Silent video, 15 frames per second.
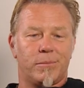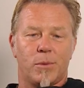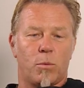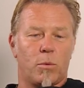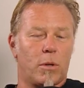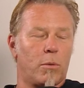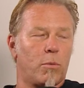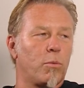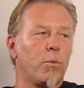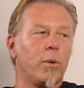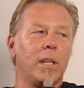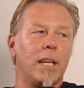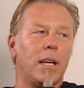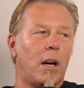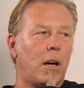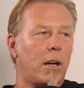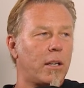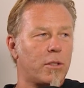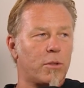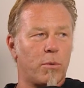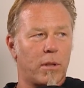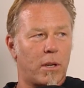We're really
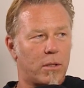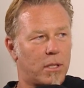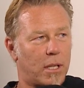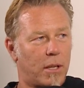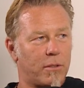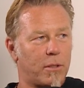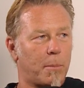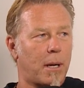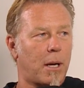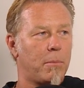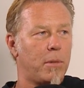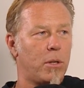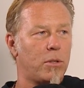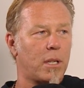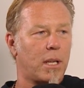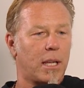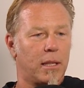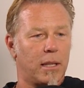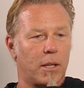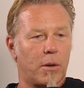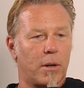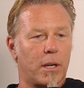honest with ourselves about music and
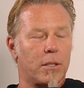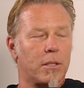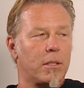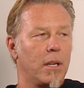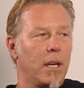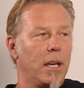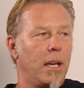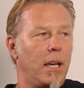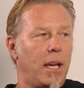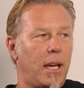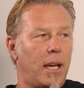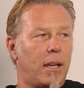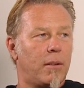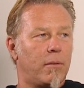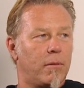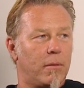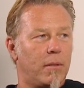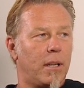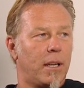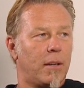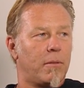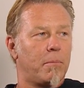lyrics, and
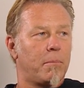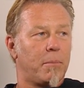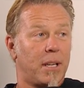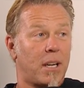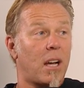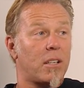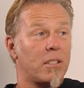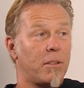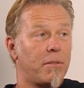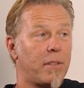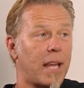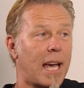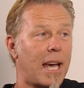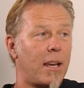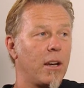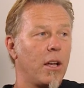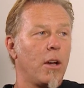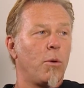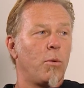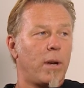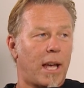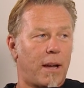because of that,
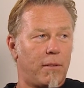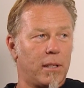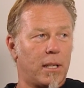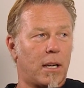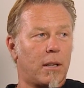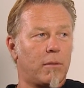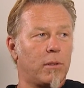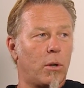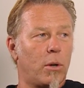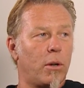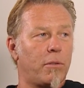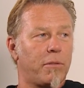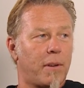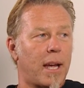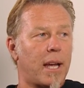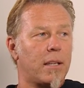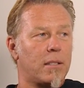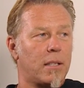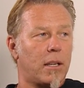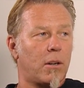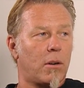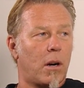we have a lot of loyal fans
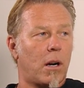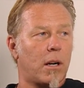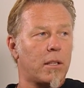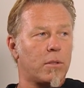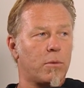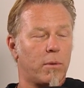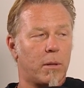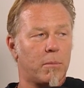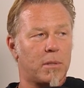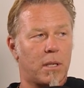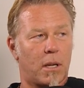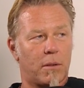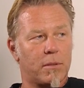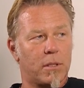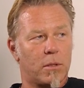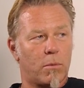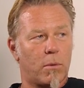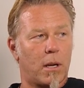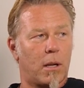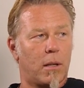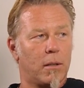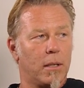that are honest with themselves as well.